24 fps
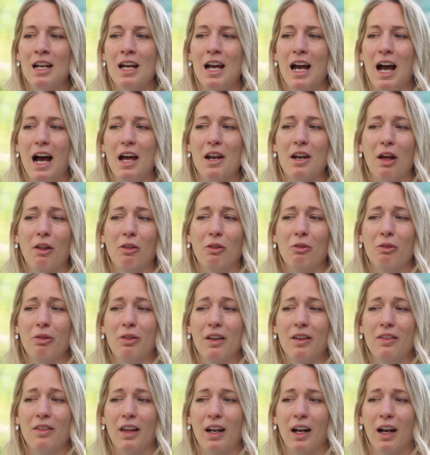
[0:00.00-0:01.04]
Another
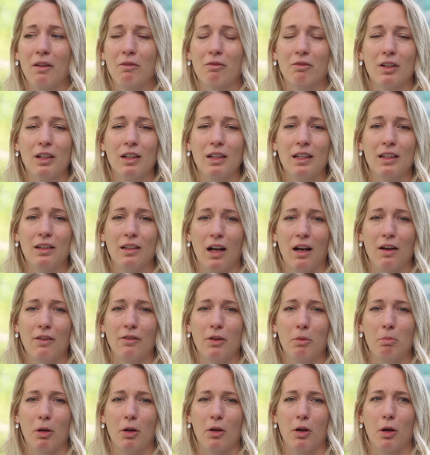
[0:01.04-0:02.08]
thing that I really love
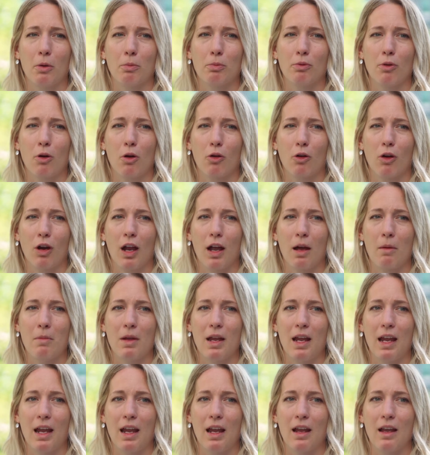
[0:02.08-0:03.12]
about our program
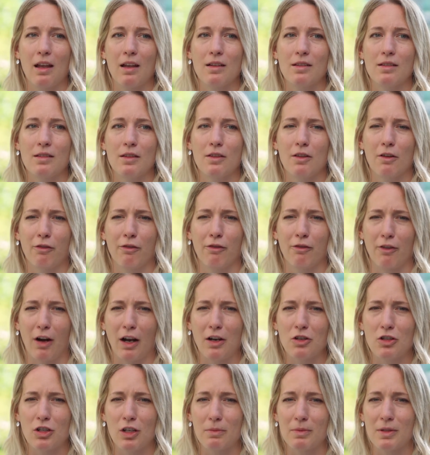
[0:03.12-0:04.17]
is the
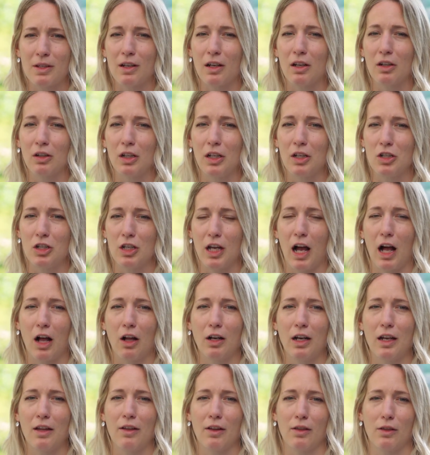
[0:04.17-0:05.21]
friendships and
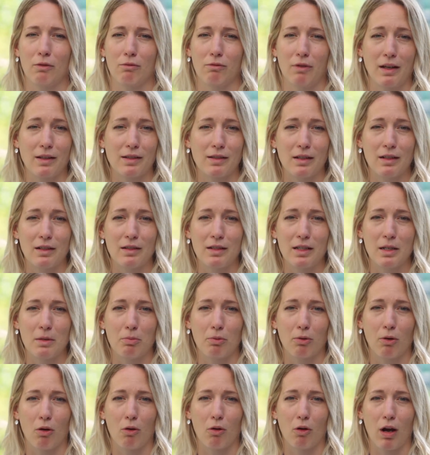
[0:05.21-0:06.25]
collegiality that the residency
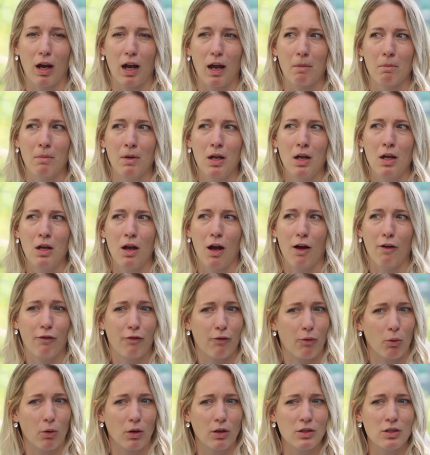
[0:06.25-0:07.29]
program
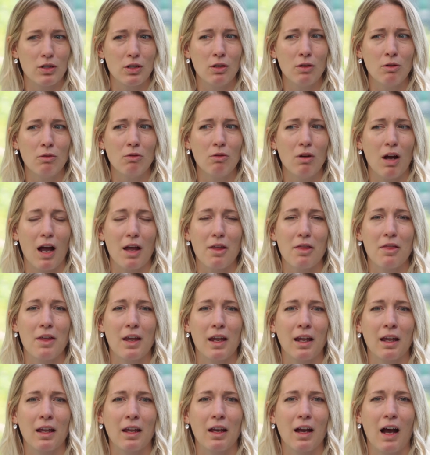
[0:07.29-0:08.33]
affords you. I
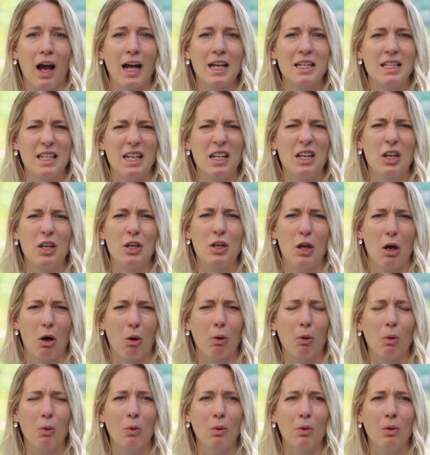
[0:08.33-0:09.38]
think I didn't
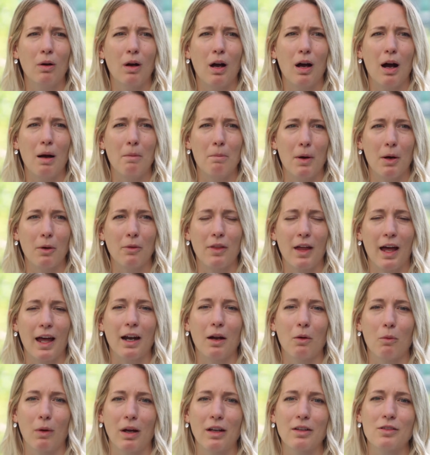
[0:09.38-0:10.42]
know about that
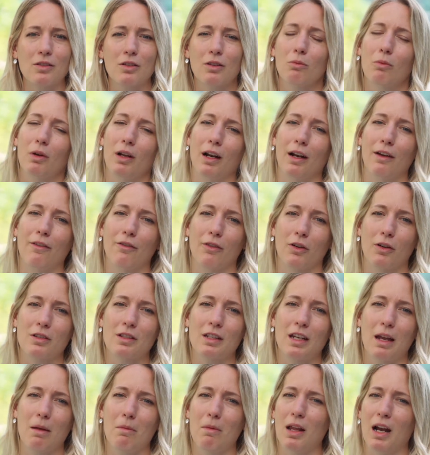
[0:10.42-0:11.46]
at Western when I
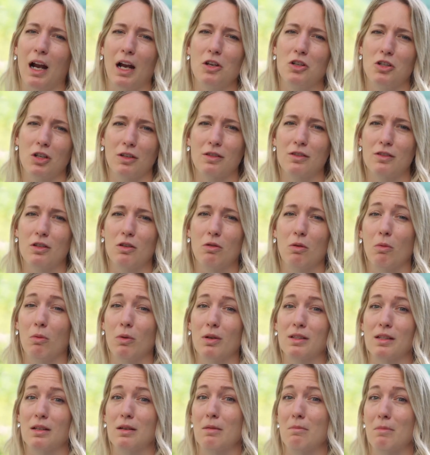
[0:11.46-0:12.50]
first came in. I just knew it
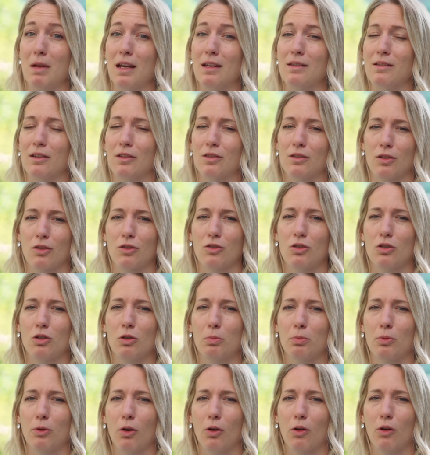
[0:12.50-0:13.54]
was an amazing
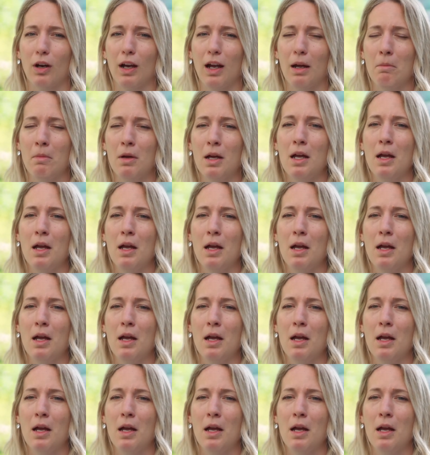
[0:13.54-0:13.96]
surgical program.